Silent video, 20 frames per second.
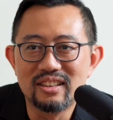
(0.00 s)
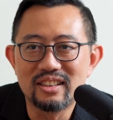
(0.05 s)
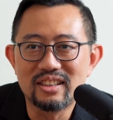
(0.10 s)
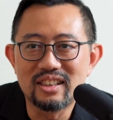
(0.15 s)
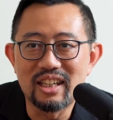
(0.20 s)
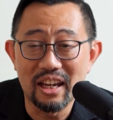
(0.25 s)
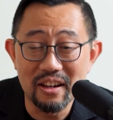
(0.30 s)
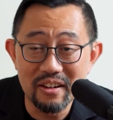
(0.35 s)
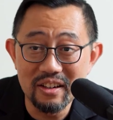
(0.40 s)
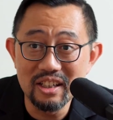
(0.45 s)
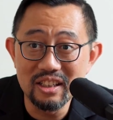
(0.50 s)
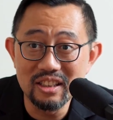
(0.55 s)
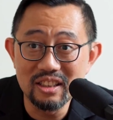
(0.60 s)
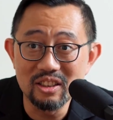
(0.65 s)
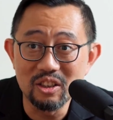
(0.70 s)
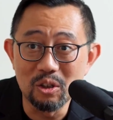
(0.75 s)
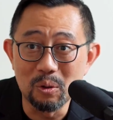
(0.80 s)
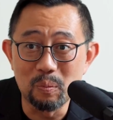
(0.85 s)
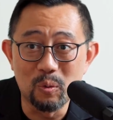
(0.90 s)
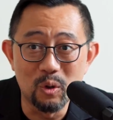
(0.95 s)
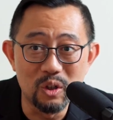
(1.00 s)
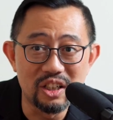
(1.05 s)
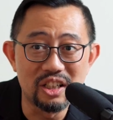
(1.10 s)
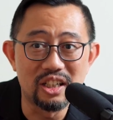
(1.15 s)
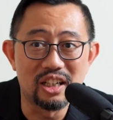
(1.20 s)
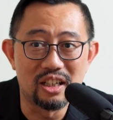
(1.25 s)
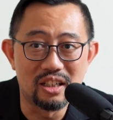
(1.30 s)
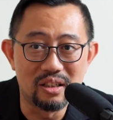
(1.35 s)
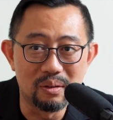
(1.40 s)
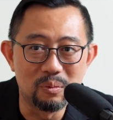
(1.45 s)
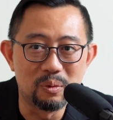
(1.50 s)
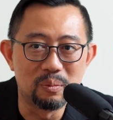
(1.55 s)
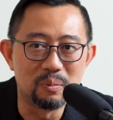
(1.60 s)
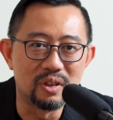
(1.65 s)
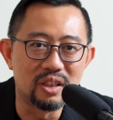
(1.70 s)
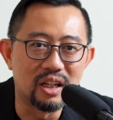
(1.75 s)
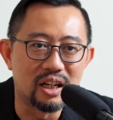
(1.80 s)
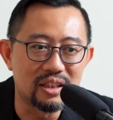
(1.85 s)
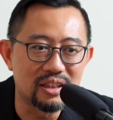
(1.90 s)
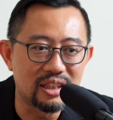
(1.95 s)
Scariest opponent at the
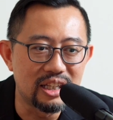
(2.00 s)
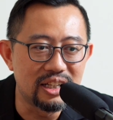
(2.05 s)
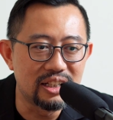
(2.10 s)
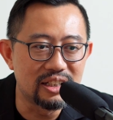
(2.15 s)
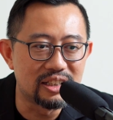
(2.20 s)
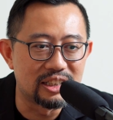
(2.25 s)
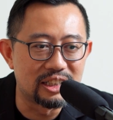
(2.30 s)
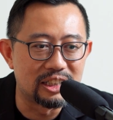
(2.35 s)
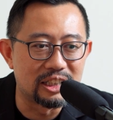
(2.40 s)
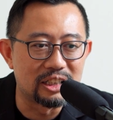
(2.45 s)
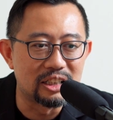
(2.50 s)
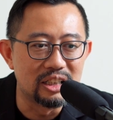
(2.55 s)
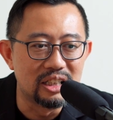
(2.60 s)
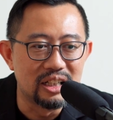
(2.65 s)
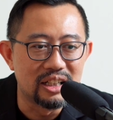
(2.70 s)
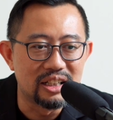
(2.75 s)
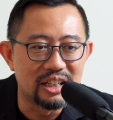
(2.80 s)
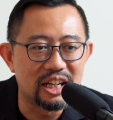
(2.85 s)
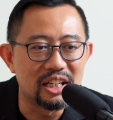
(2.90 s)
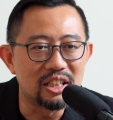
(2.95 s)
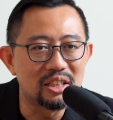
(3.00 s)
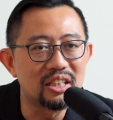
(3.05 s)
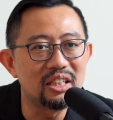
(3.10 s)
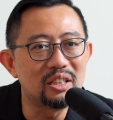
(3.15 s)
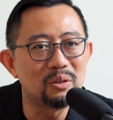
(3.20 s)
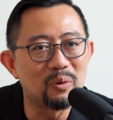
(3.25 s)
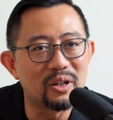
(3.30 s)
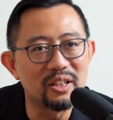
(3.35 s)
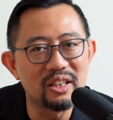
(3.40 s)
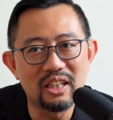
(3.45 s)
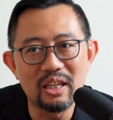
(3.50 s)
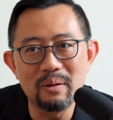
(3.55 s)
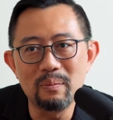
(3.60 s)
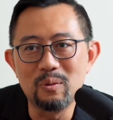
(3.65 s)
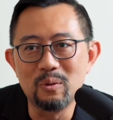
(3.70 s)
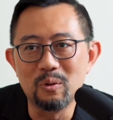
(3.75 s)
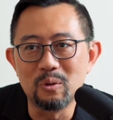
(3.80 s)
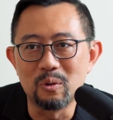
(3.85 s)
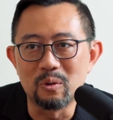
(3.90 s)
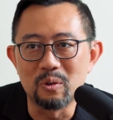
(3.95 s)
moment? I think there is this one
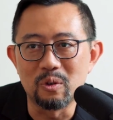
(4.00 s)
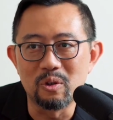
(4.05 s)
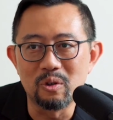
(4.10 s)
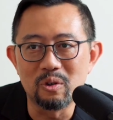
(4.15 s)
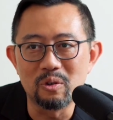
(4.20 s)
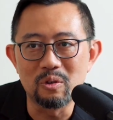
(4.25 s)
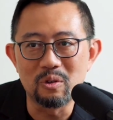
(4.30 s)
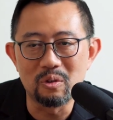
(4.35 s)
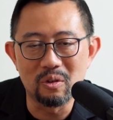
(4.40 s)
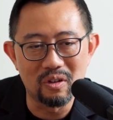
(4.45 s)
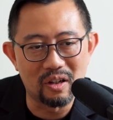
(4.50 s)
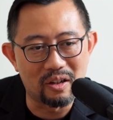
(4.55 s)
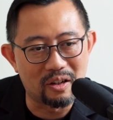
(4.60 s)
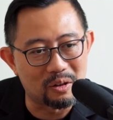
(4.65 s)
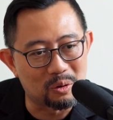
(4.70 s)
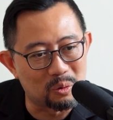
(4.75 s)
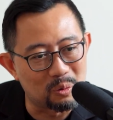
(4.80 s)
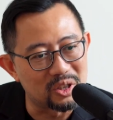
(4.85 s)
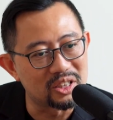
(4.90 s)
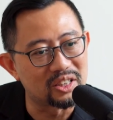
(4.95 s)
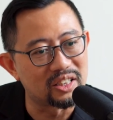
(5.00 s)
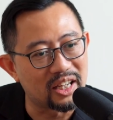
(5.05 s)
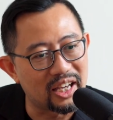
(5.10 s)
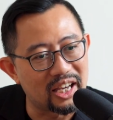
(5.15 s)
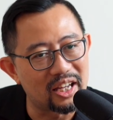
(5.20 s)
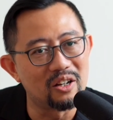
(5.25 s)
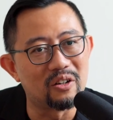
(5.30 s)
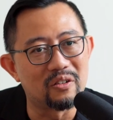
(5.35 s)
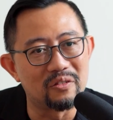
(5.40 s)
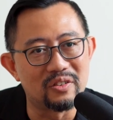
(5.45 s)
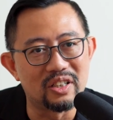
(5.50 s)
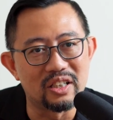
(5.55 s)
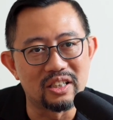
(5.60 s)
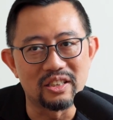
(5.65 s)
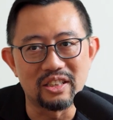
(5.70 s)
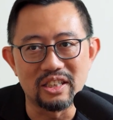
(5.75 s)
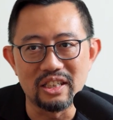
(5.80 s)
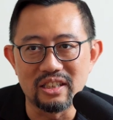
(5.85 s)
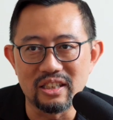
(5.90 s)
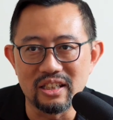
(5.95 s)
team who, you know, towards the end of
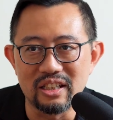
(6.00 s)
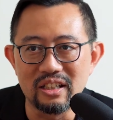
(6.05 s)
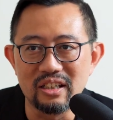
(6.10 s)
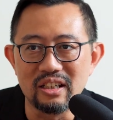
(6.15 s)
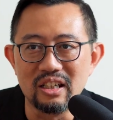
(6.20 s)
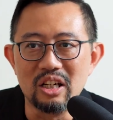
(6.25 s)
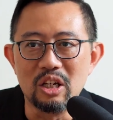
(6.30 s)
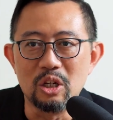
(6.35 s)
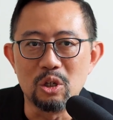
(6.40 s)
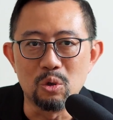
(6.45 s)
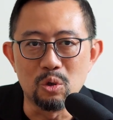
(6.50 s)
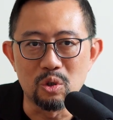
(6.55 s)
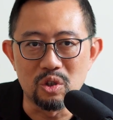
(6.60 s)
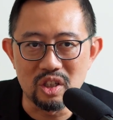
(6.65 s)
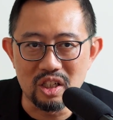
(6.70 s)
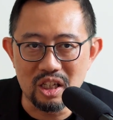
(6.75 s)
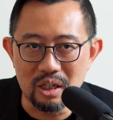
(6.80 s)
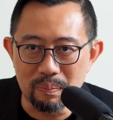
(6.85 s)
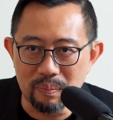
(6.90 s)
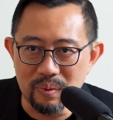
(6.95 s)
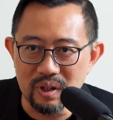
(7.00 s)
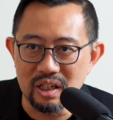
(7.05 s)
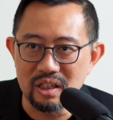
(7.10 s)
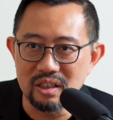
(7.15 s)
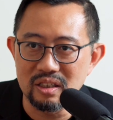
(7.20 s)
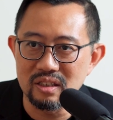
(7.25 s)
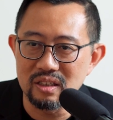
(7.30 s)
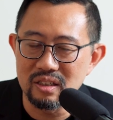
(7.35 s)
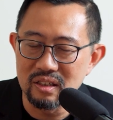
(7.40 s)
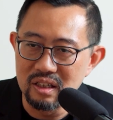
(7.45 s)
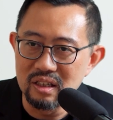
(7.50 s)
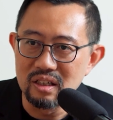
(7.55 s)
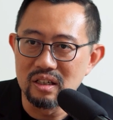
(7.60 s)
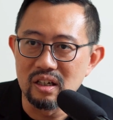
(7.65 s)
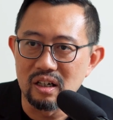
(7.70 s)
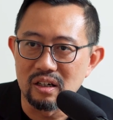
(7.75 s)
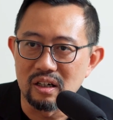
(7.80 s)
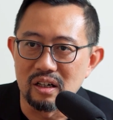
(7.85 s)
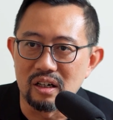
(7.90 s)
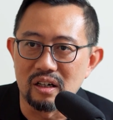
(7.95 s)
the season, usually plays
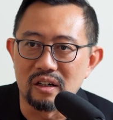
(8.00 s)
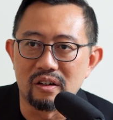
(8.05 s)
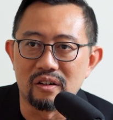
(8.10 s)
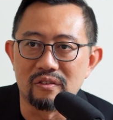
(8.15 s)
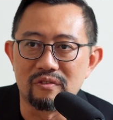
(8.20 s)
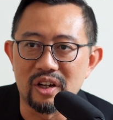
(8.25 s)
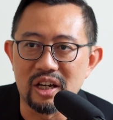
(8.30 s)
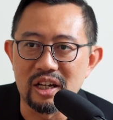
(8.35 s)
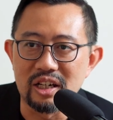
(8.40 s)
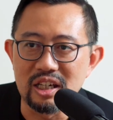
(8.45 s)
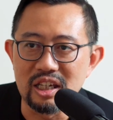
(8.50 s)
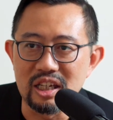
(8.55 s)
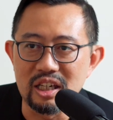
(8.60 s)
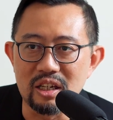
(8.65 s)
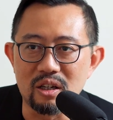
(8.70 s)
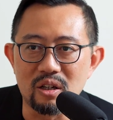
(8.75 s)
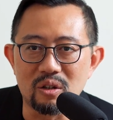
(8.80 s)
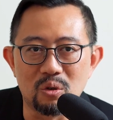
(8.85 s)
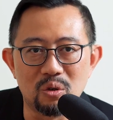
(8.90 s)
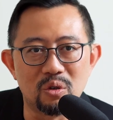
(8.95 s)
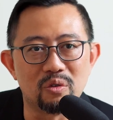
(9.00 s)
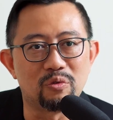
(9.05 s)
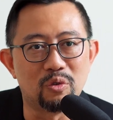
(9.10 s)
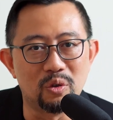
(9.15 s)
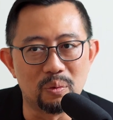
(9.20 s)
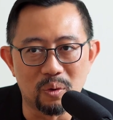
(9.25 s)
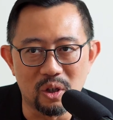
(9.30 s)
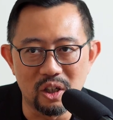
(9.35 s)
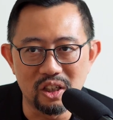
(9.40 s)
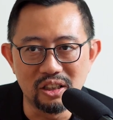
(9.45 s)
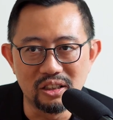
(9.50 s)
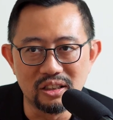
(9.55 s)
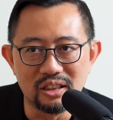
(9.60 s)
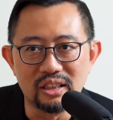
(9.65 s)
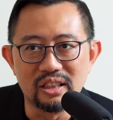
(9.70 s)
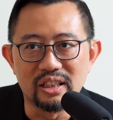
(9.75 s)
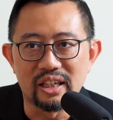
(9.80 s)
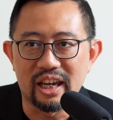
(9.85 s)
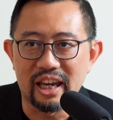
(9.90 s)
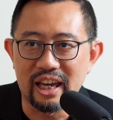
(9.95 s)
very good
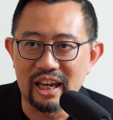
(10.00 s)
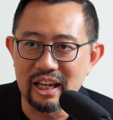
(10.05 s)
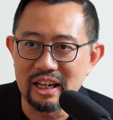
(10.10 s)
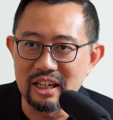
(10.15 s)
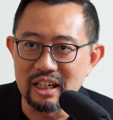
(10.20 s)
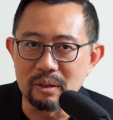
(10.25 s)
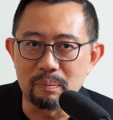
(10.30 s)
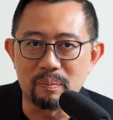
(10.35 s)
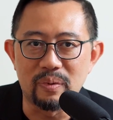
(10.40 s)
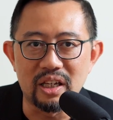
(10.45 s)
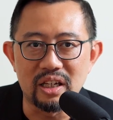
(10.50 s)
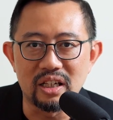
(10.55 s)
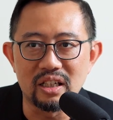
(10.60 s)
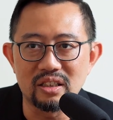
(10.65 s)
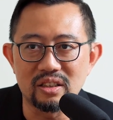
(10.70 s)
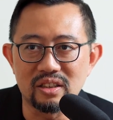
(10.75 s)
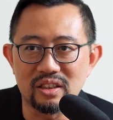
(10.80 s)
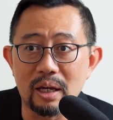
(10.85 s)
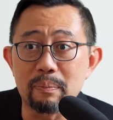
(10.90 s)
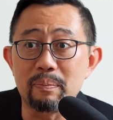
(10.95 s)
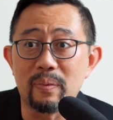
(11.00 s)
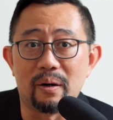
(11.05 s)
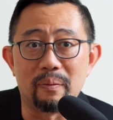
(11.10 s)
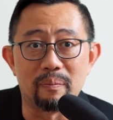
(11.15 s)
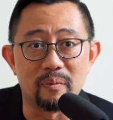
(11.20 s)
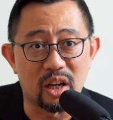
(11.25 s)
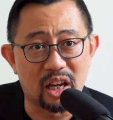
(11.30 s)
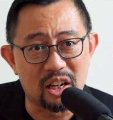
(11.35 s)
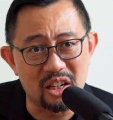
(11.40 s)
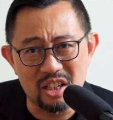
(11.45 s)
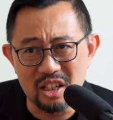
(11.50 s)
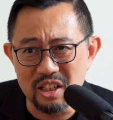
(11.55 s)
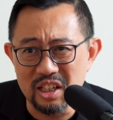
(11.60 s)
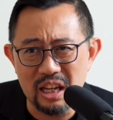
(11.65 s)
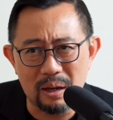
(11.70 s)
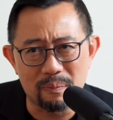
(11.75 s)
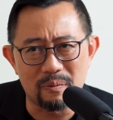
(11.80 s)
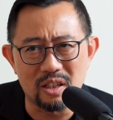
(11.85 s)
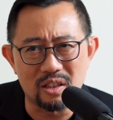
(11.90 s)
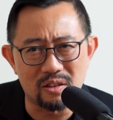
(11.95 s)
football, and the players step up, and the
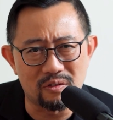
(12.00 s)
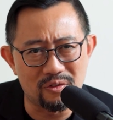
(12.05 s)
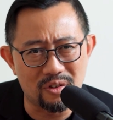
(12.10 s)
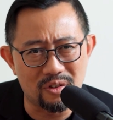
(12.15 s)
depth is